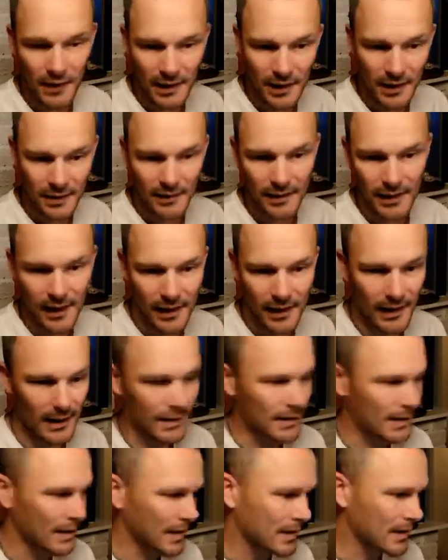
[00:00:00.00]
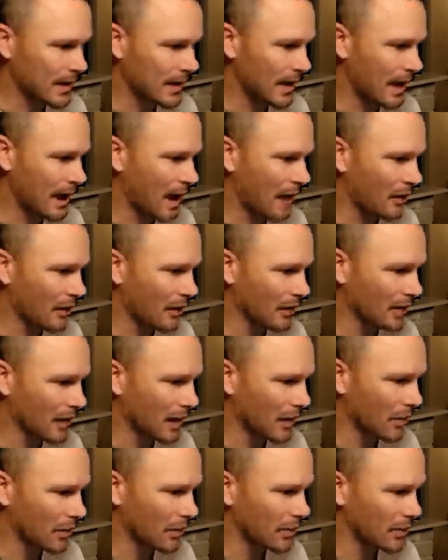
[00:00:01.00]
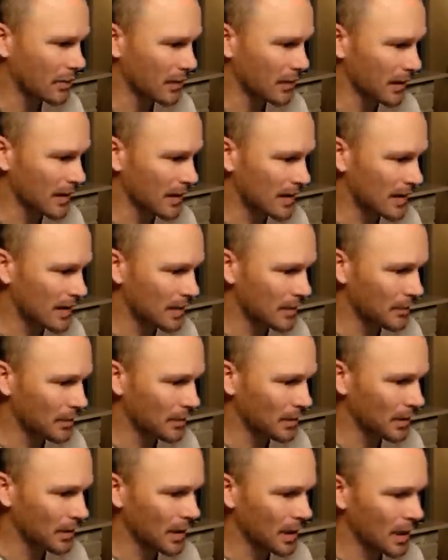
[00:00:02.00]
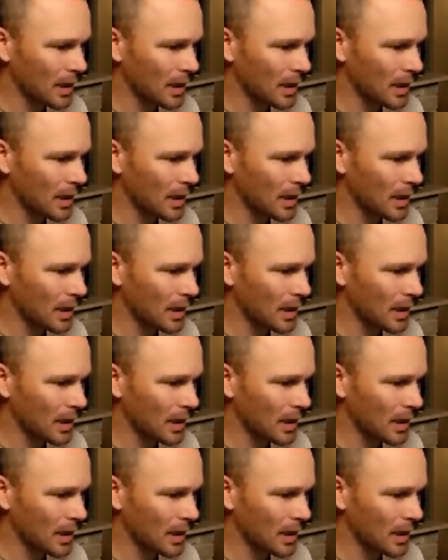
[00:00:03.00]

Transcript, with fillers: cut that excess out. That would be really simple,